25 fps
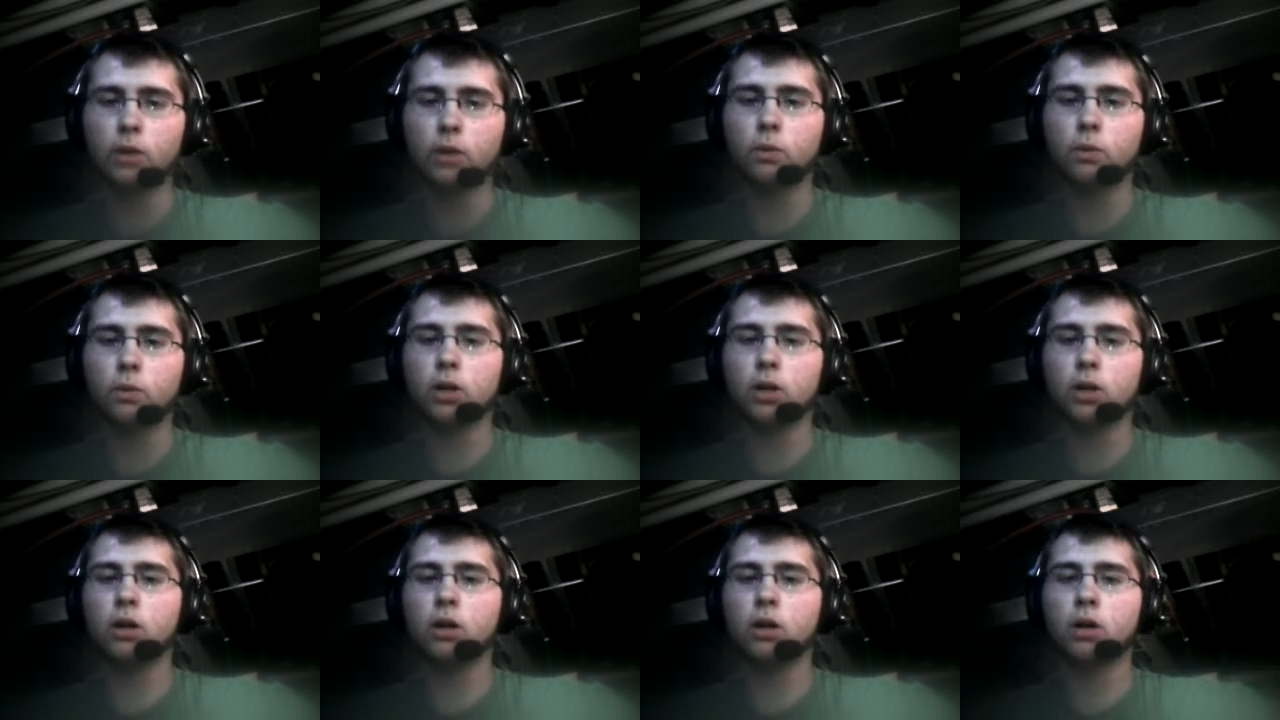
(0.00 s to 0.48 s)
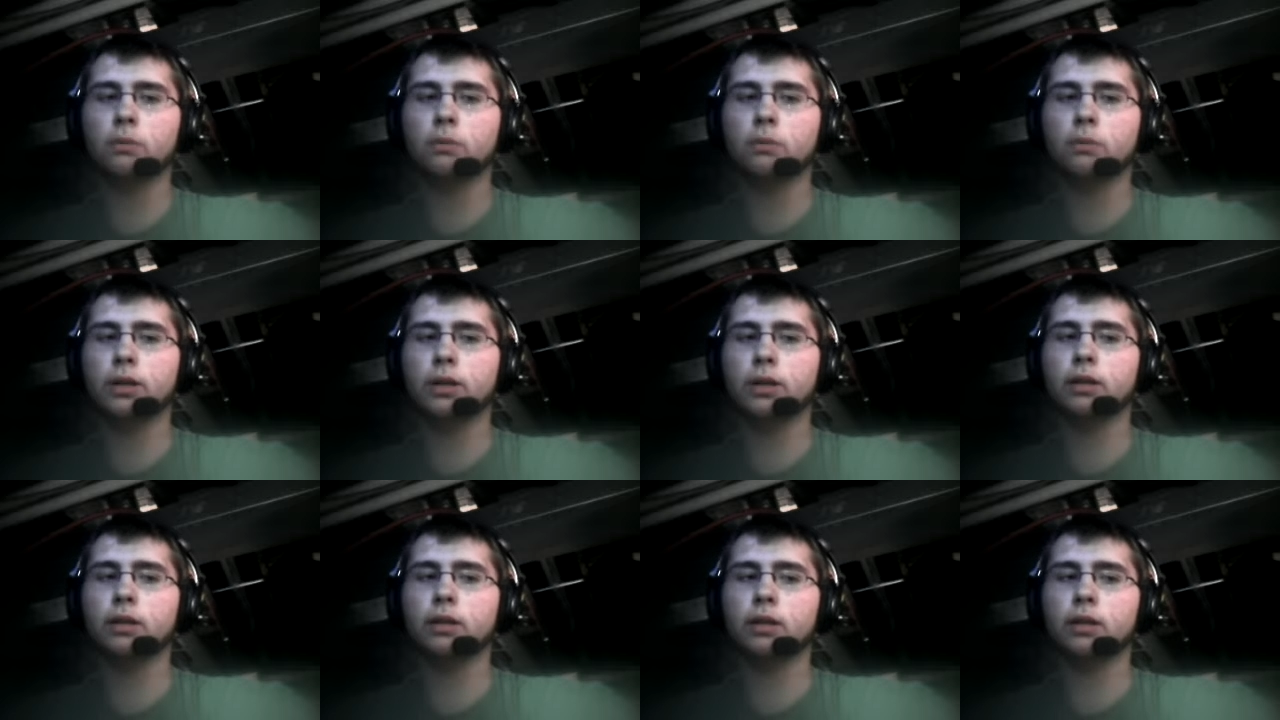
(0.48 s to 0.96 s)
We all
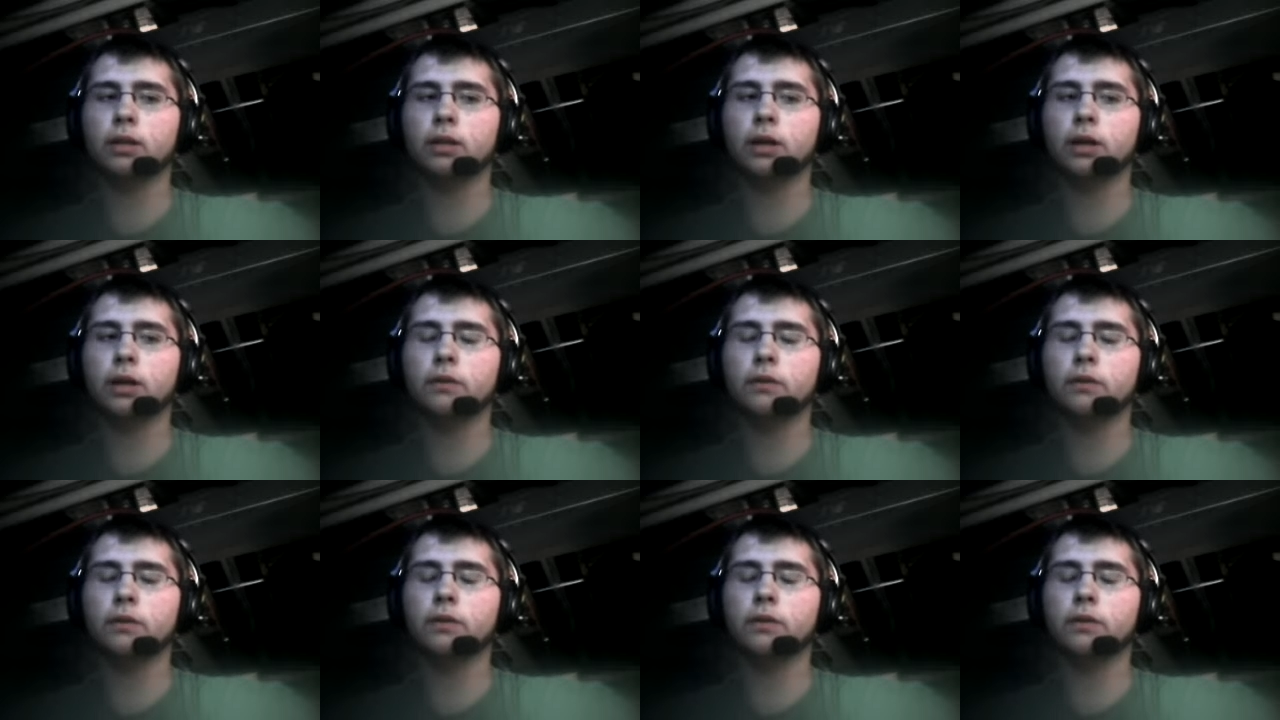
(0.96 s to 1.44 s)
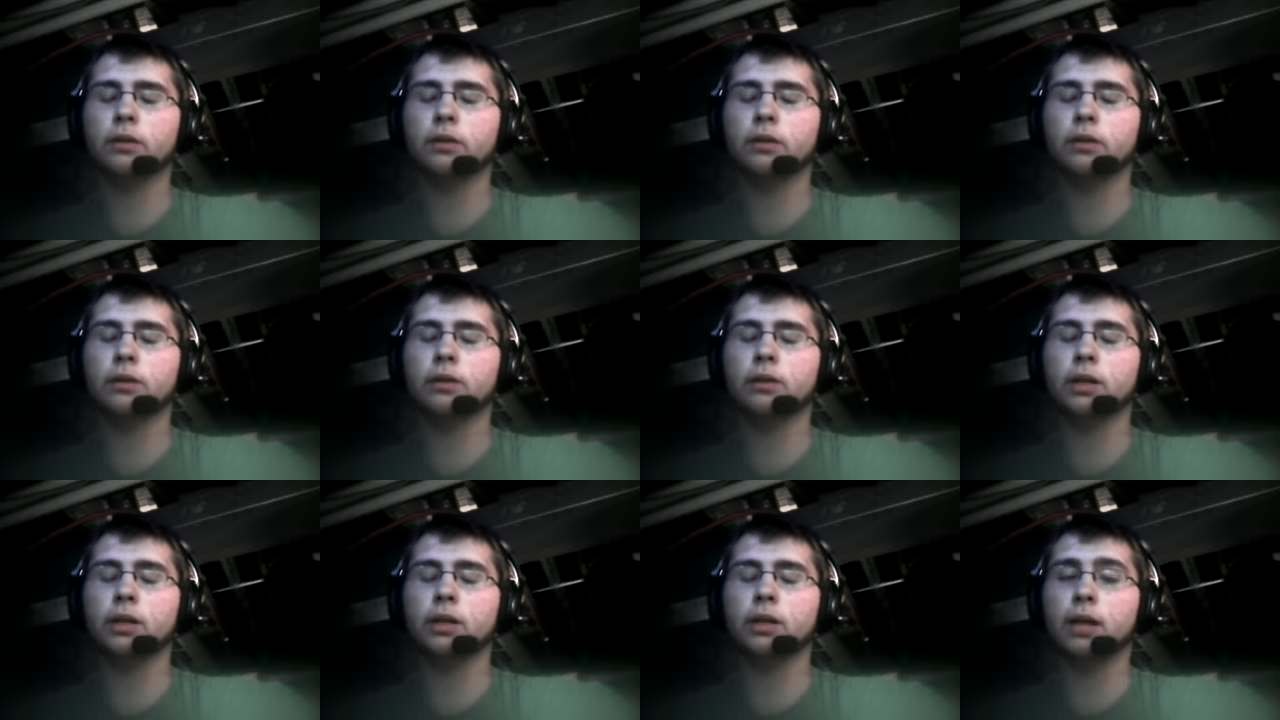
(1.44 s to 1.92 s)
play, they all
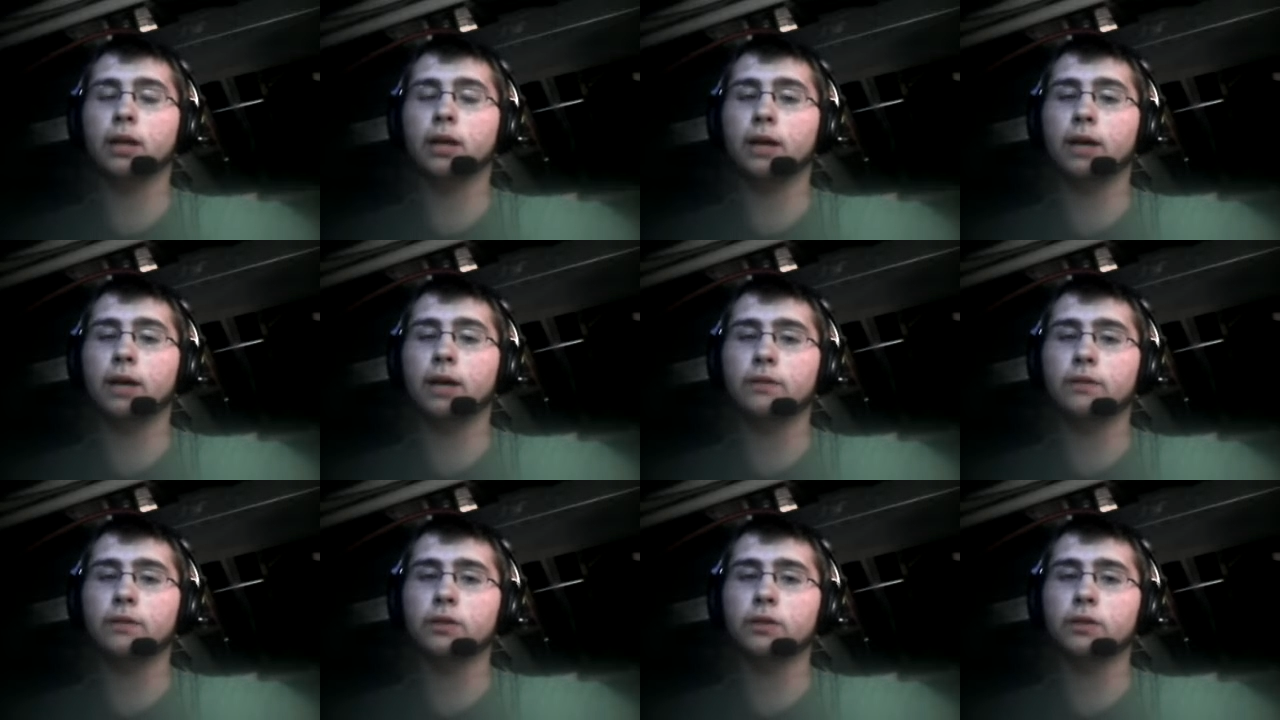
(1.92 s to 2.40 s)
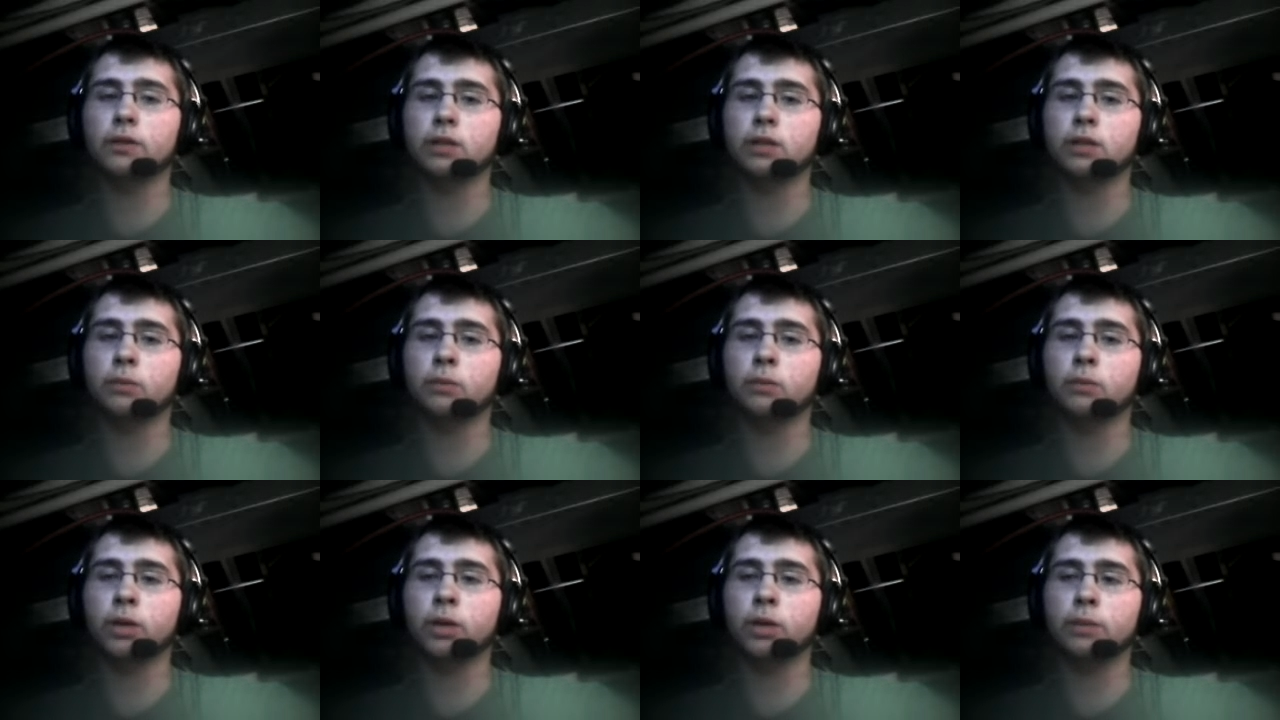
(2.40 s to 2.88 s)
feel it, and I feel the
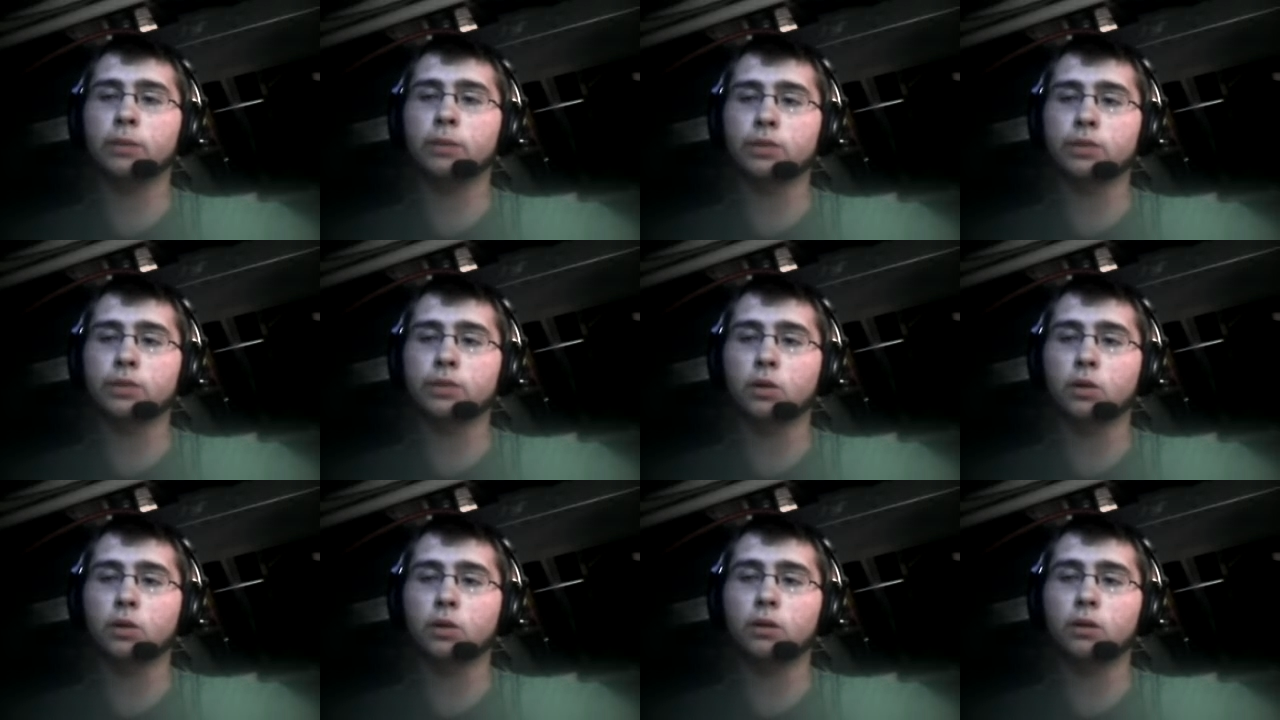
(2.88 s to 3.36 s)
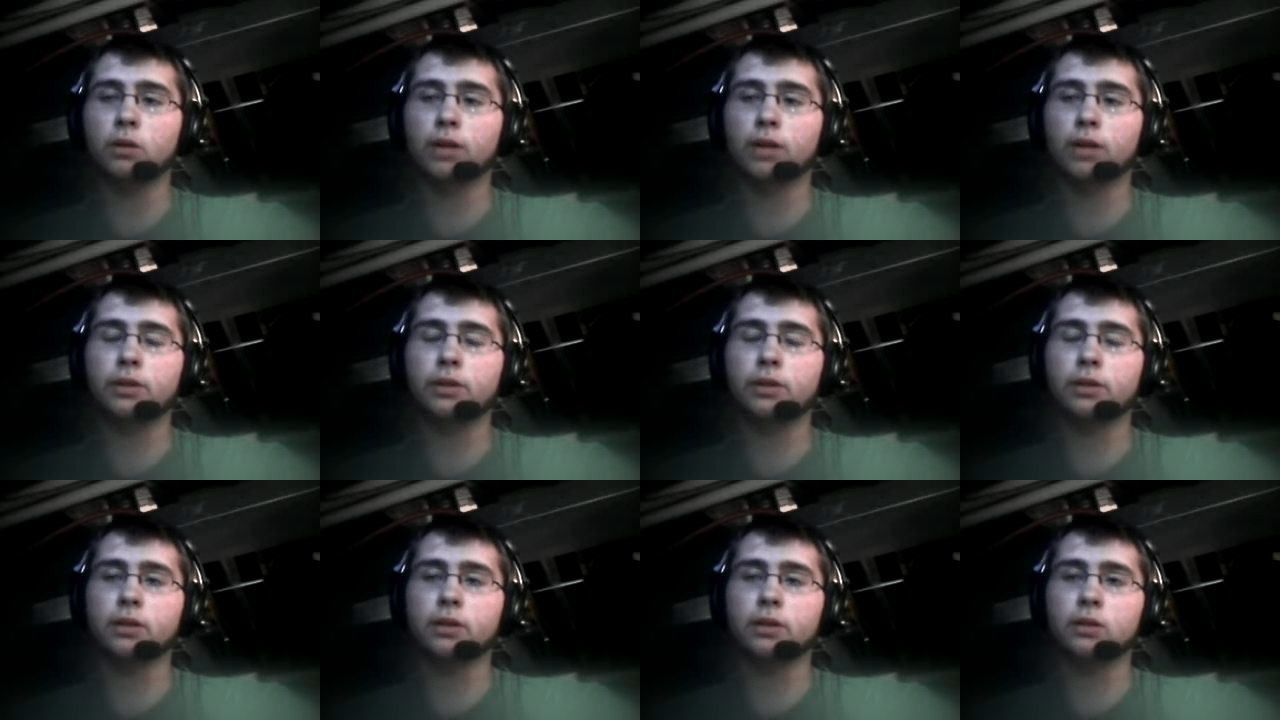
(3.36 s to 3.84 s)
same way, and I'm so
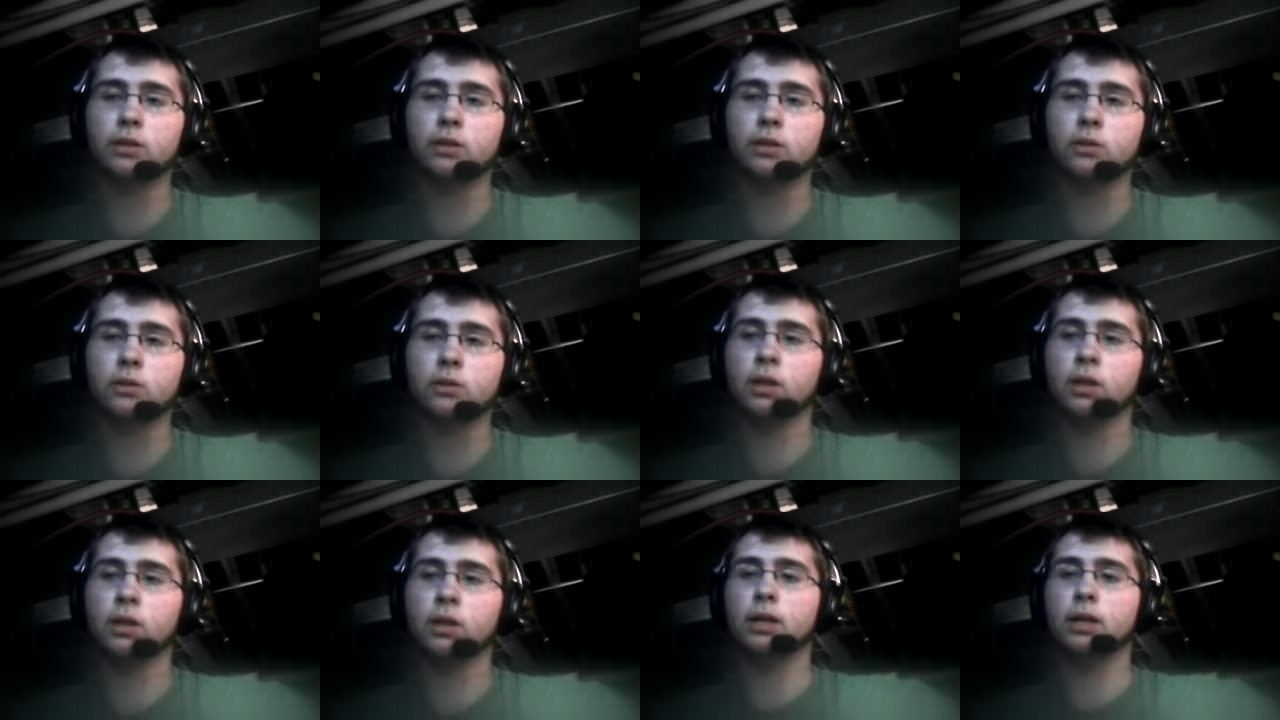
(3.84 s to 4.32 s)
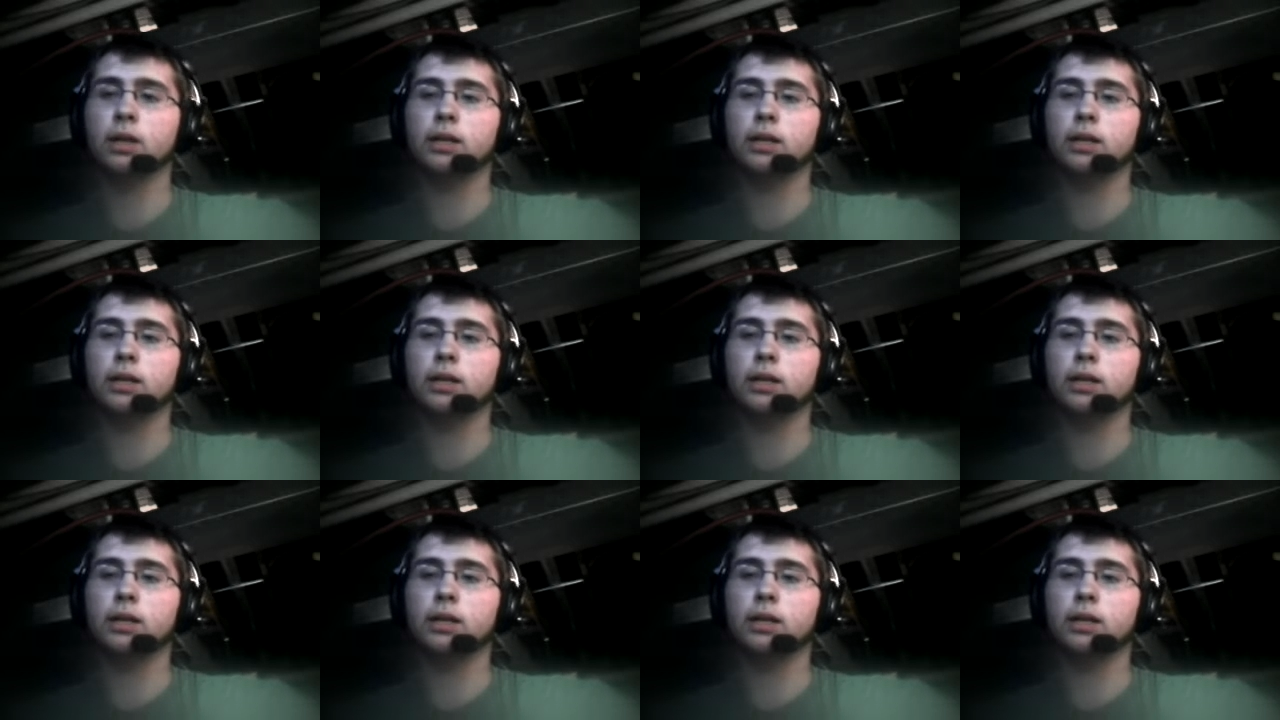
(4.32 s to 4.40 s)
glad that they do,